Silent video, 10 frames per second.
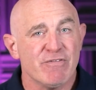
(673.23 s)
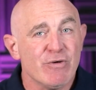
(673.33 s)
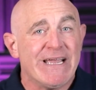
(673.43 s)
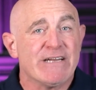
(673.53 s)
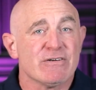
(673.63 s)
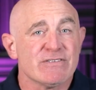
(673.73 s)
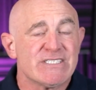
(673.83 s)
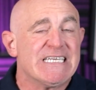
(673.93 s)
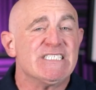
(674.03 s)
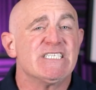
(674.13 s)
if you handle
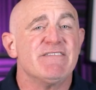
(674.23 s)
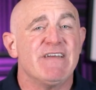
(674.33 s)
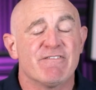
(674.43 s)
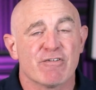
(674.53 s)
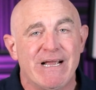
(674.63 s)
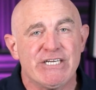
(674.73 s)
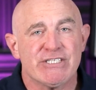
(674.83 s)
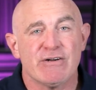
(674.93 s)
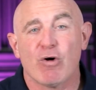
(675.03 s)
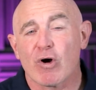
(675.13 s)
sensitive
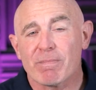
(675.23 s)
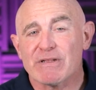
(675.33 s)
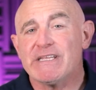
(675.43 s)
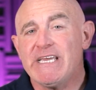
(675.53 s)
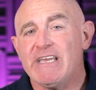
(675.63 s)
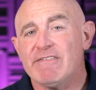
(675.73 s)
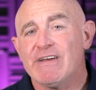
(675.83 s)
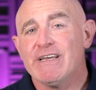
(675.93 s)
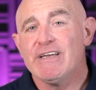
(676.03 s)
information or believe